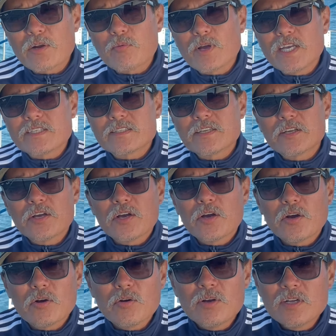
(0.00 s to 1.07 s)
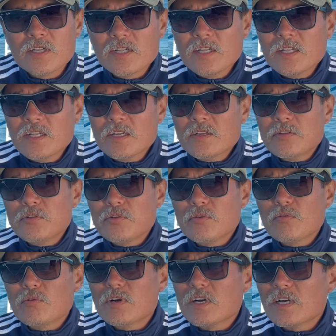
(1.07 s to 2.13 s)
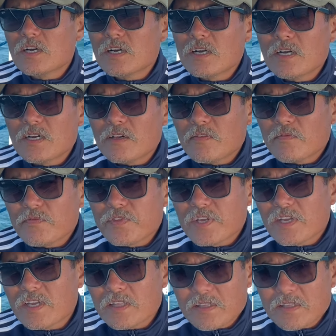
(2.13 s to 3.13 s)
ways to go to get